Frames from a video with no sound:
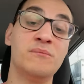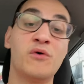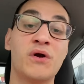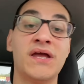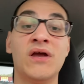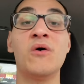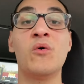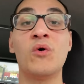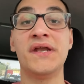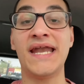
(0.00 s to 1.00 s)
morning,
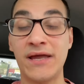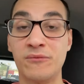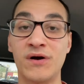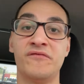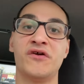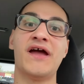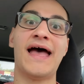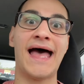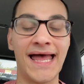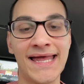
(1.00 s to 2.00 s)
or night, wherever you're
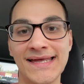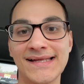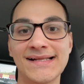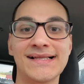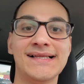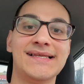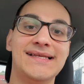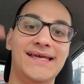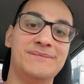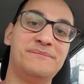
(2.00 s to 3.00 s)
at.
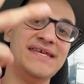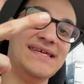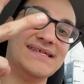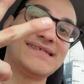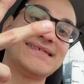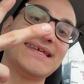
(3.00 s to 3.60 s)
And peace,